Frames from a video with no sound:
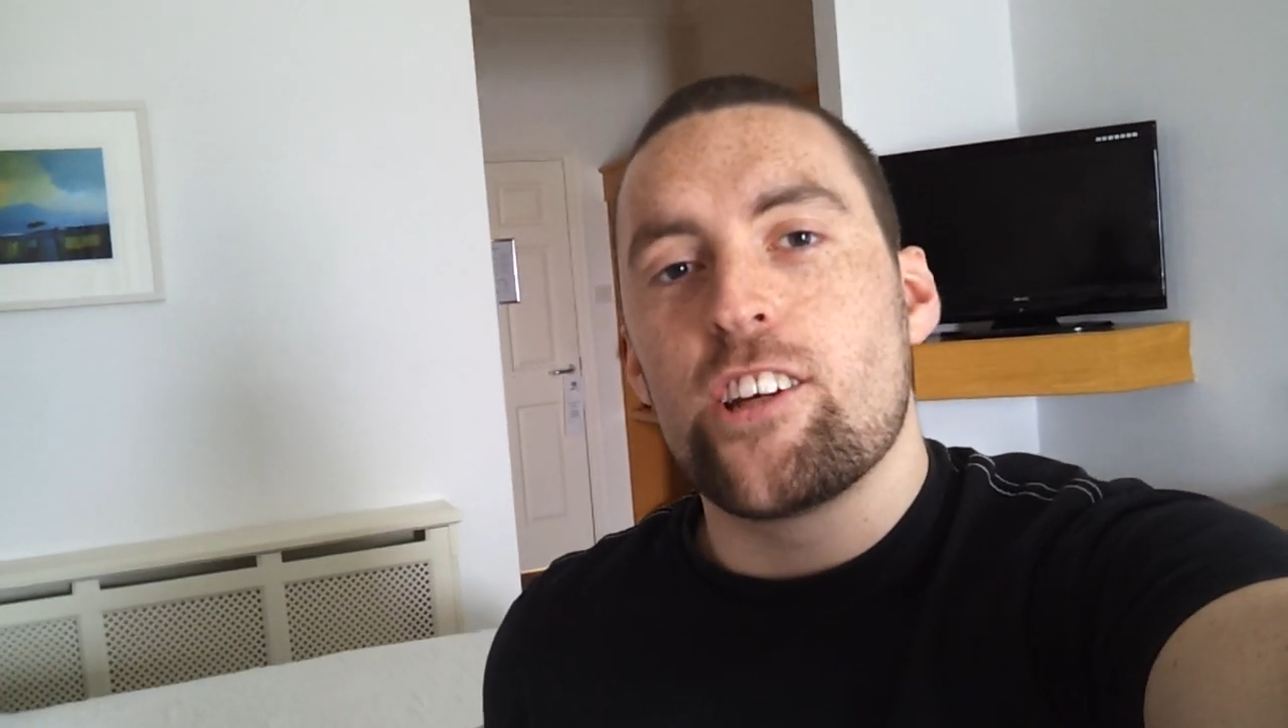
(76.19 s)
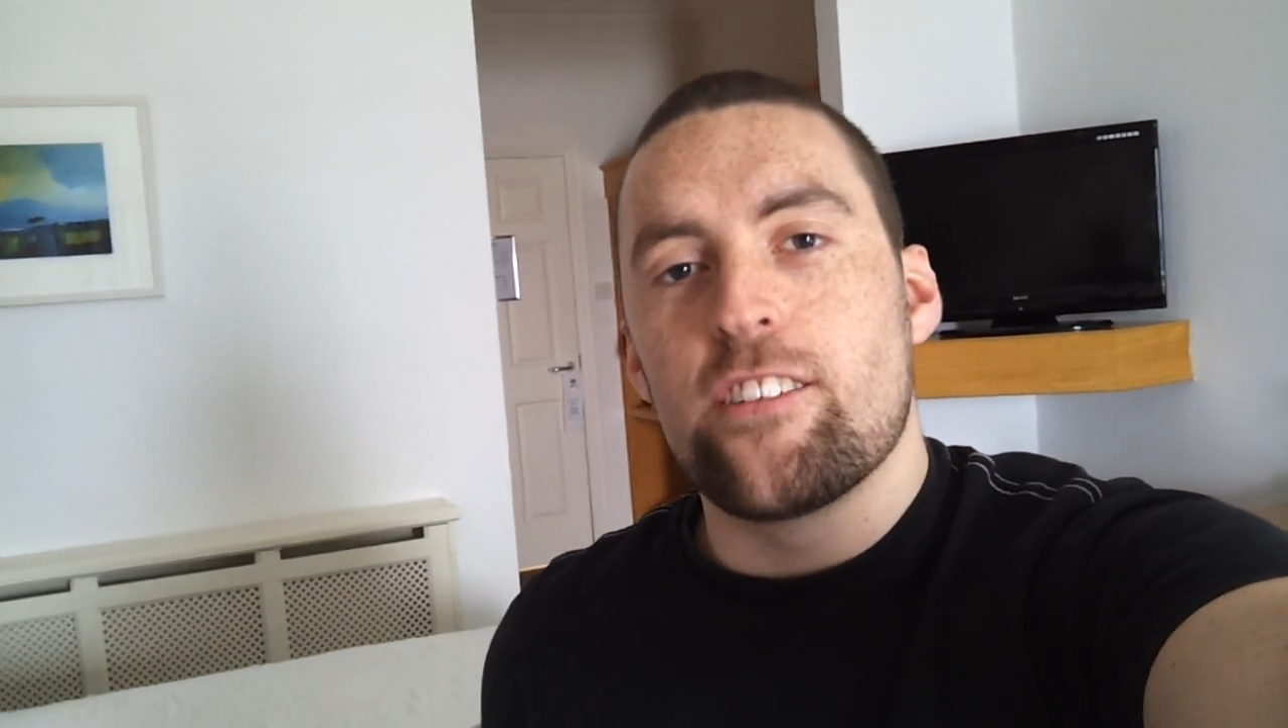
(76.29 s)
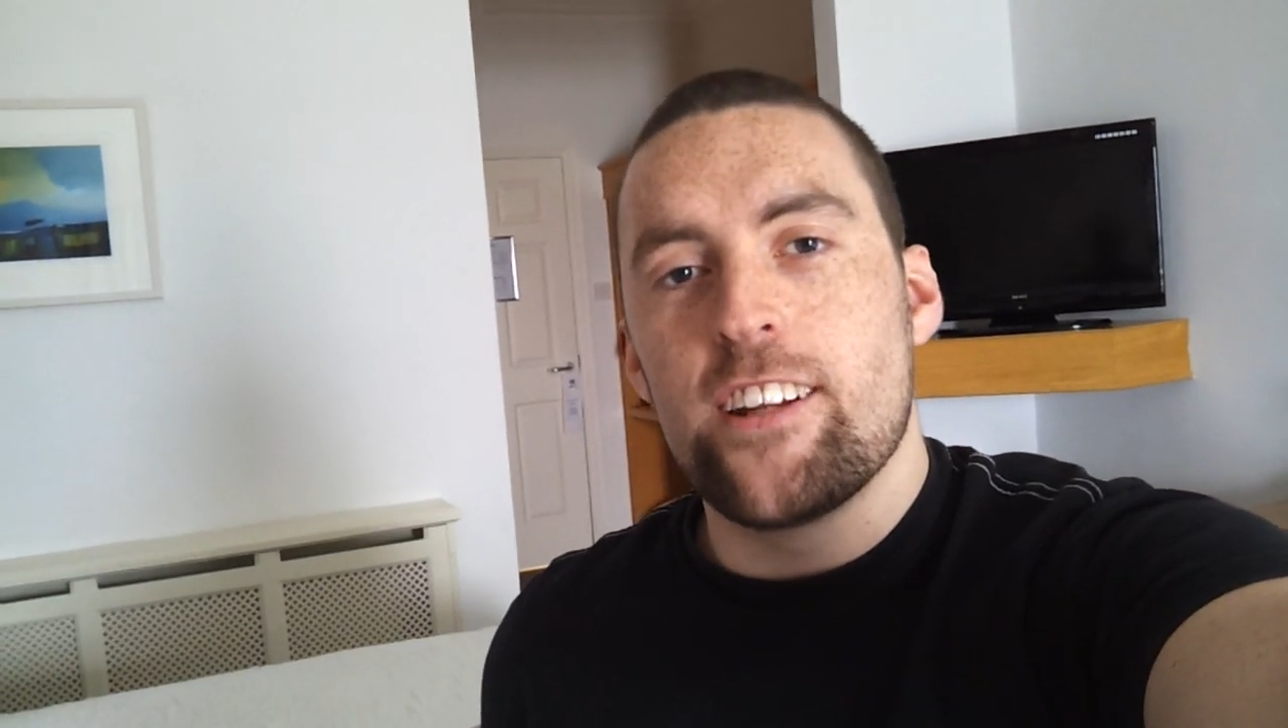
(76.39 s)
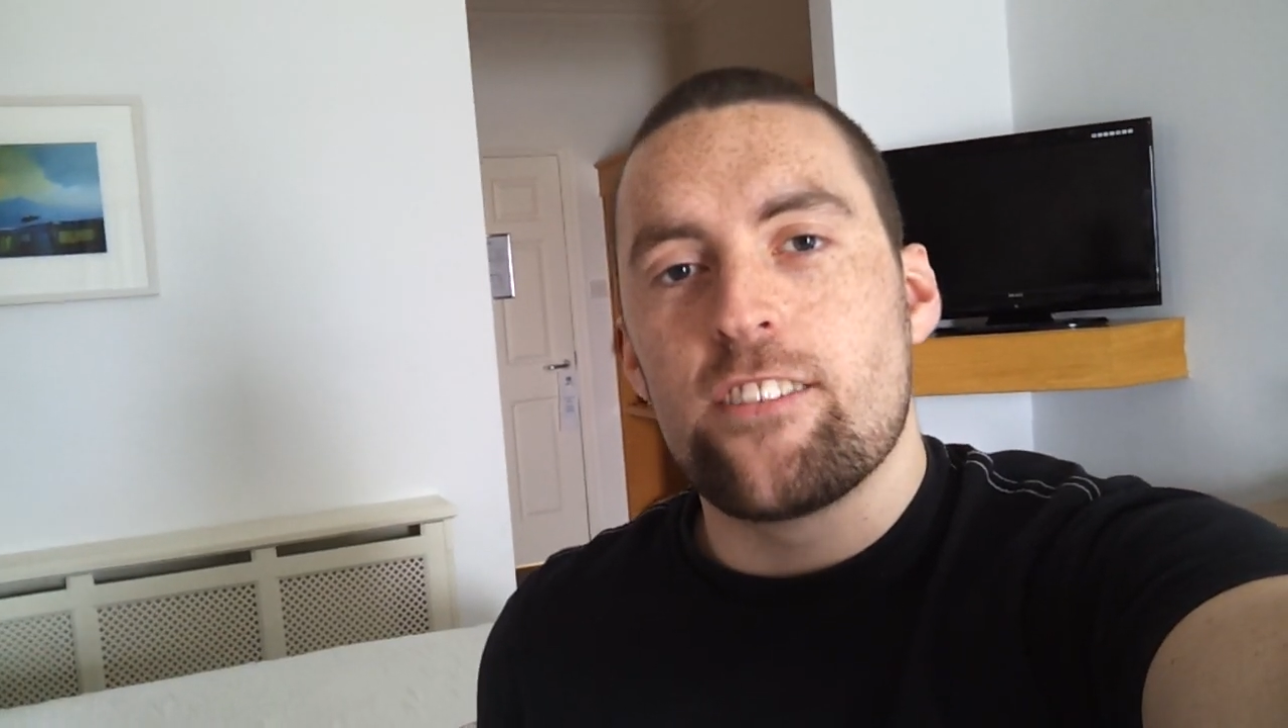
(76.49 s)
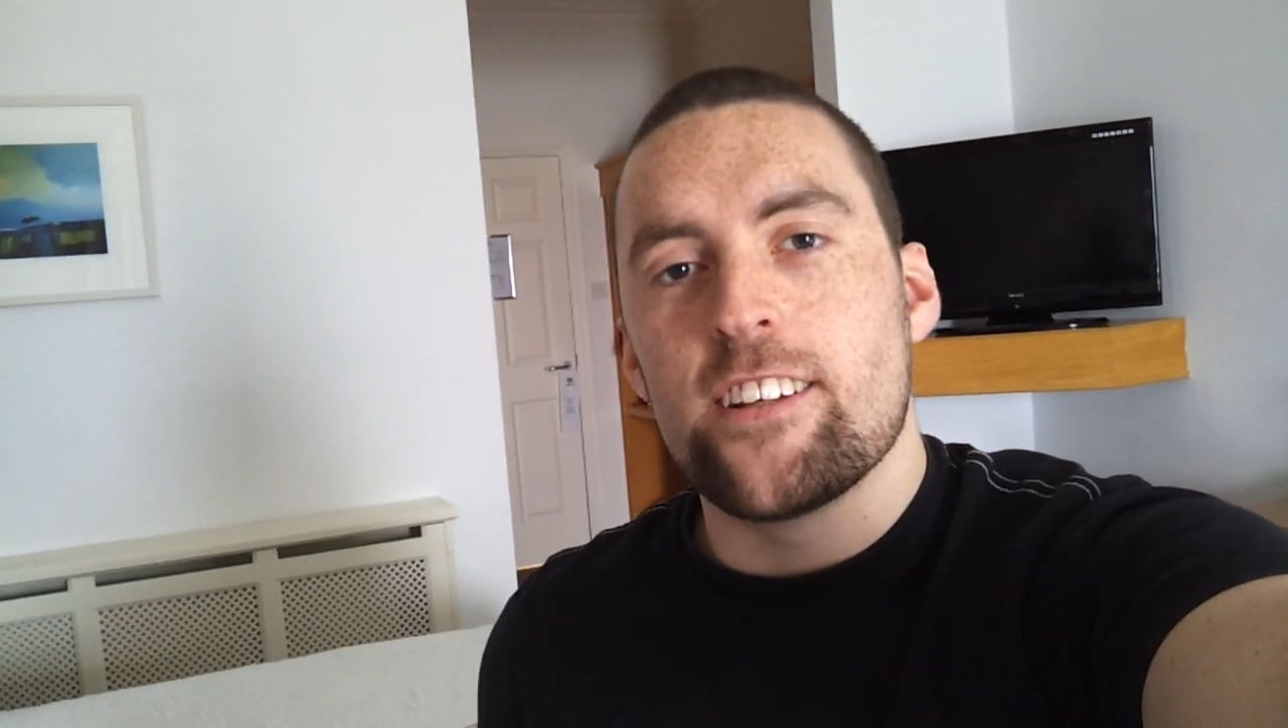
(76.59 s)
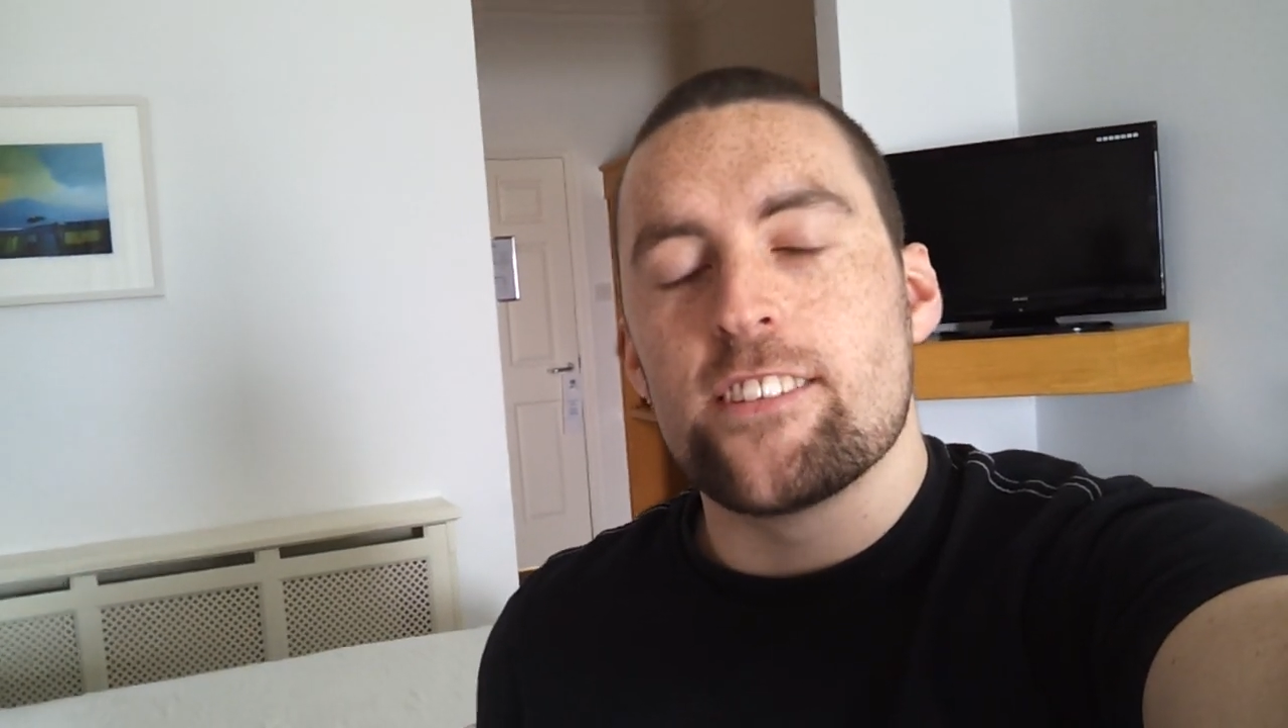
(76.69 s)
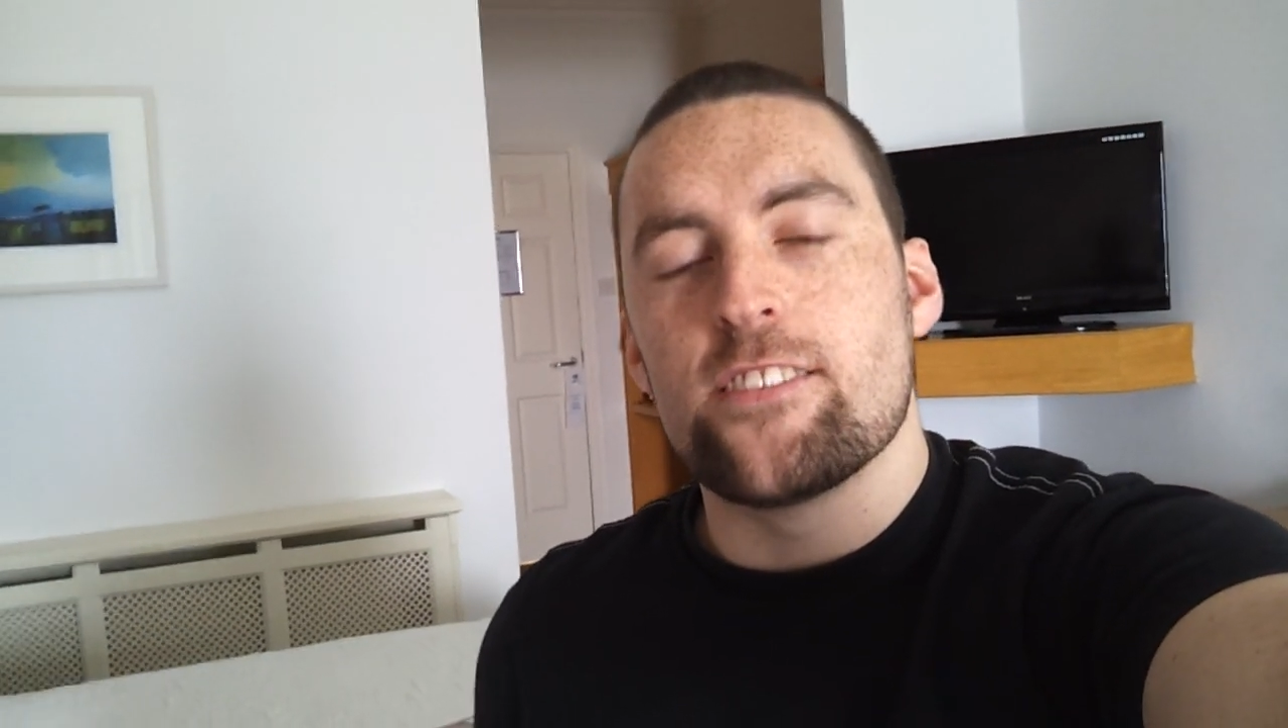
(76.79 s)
your interest.